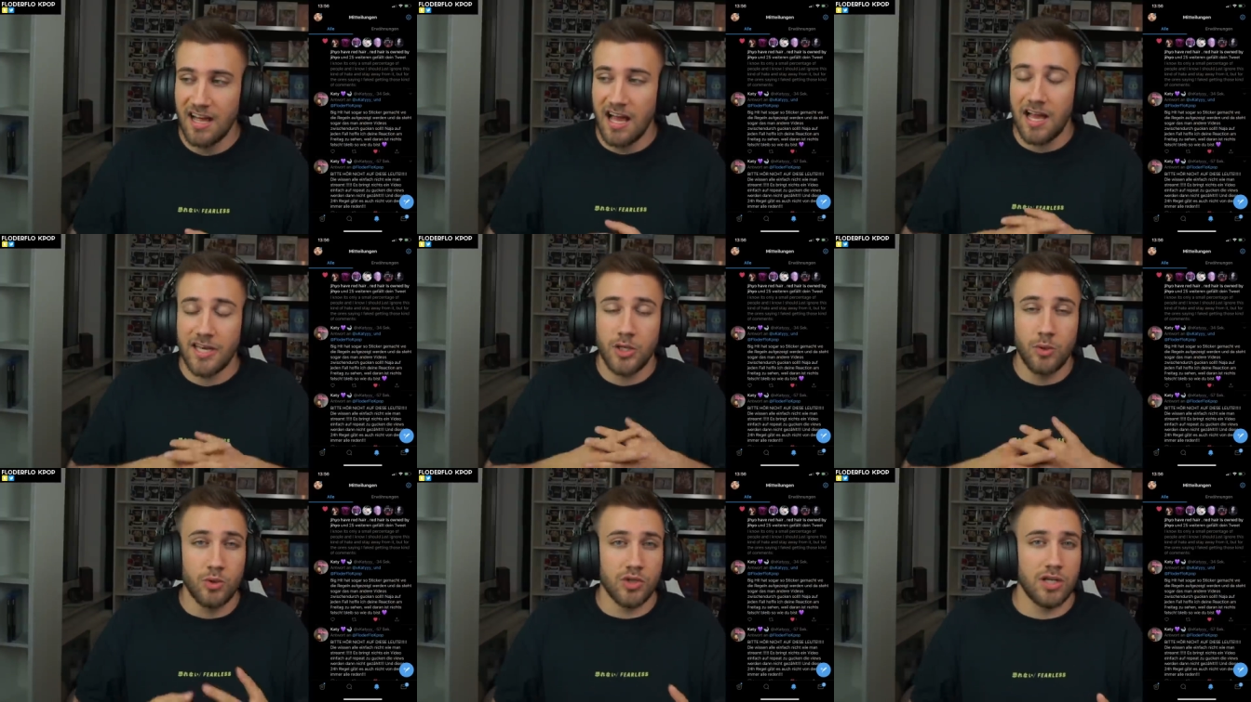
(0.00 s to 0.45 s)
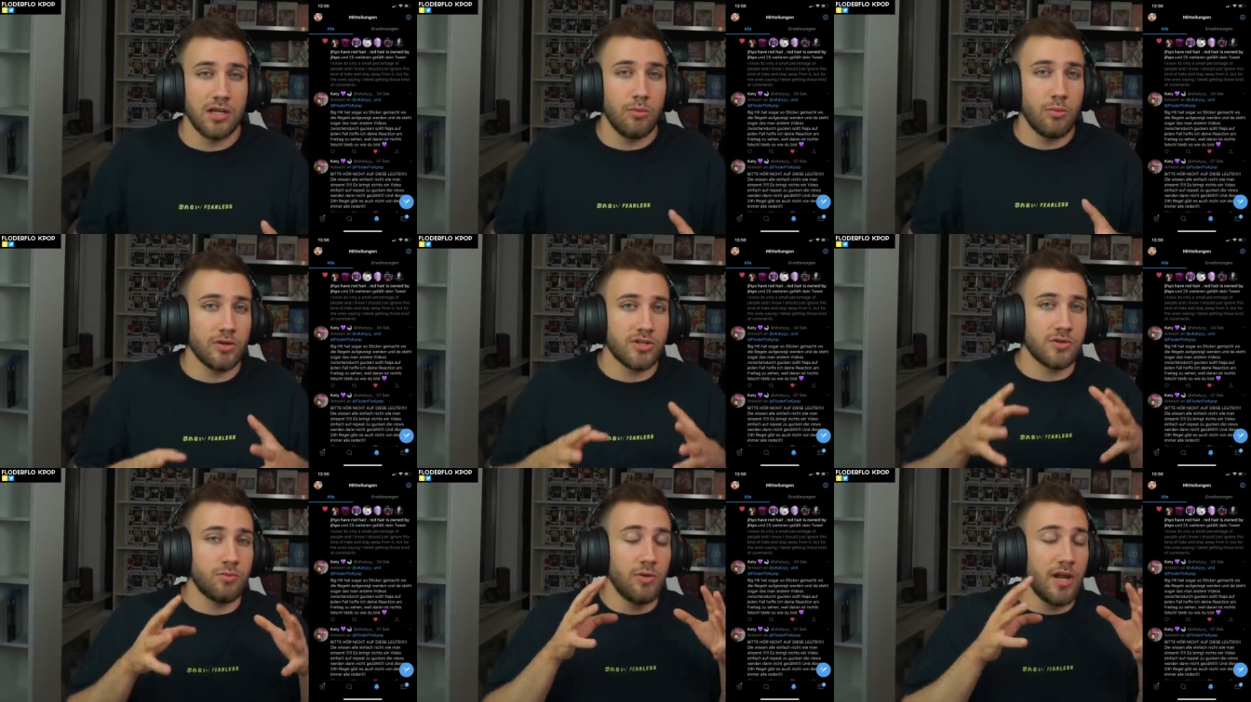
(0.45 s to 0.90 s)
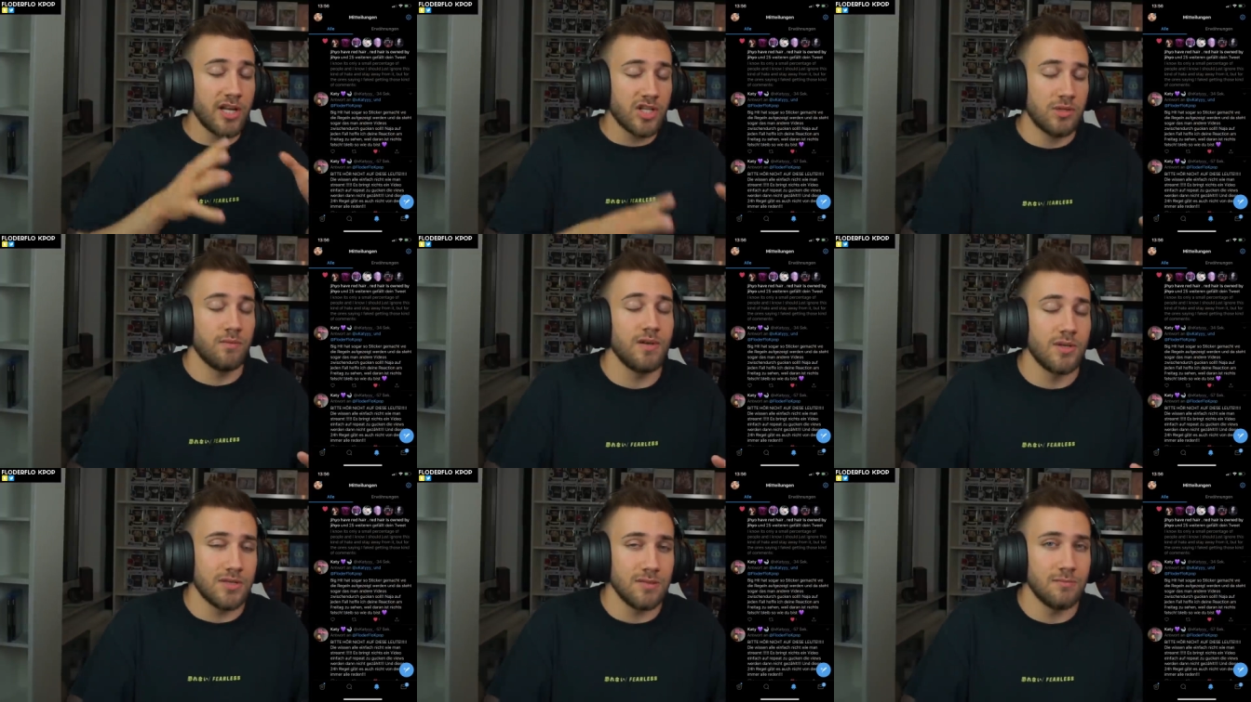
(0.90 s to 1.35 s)
I usually watch
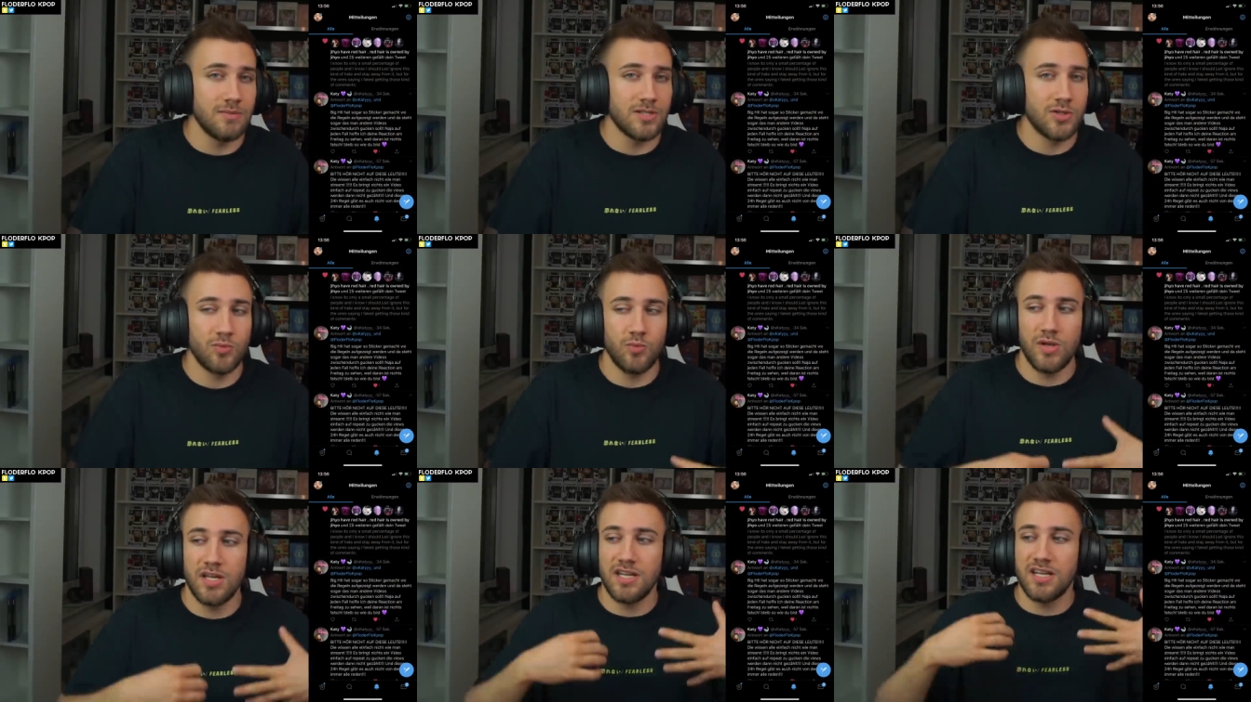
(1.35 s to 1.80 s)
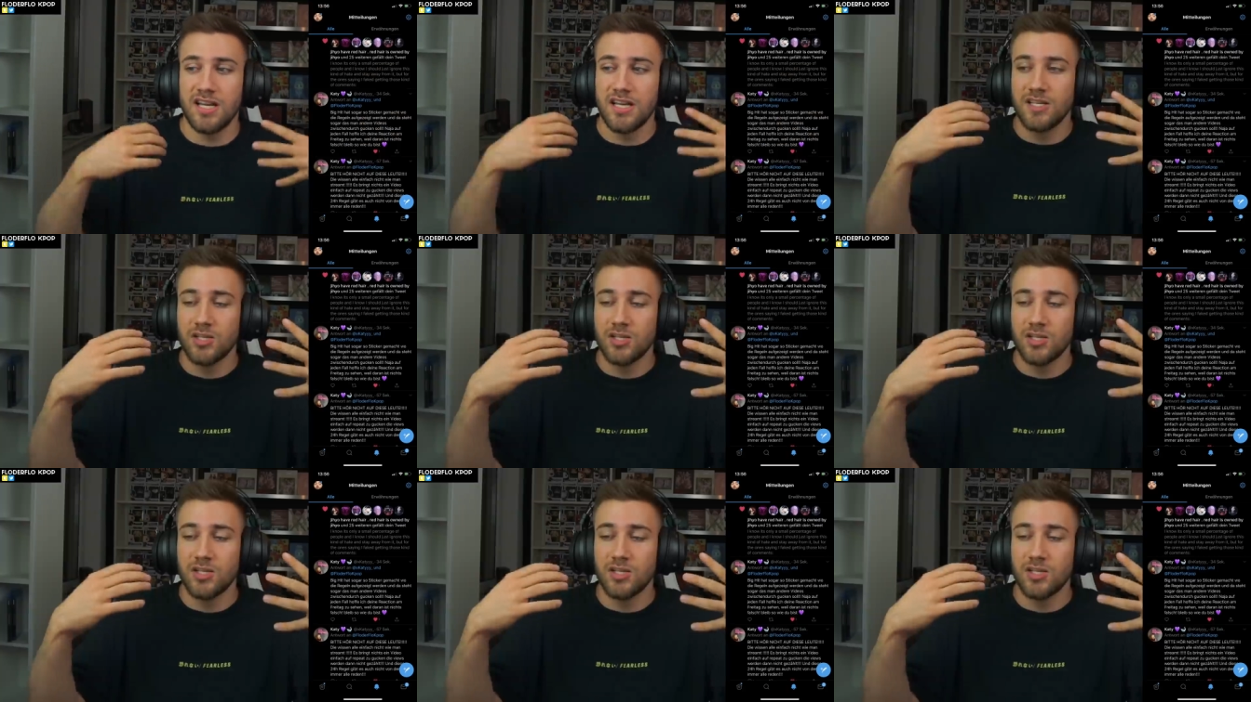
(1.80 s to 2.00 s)
reaction videos in between,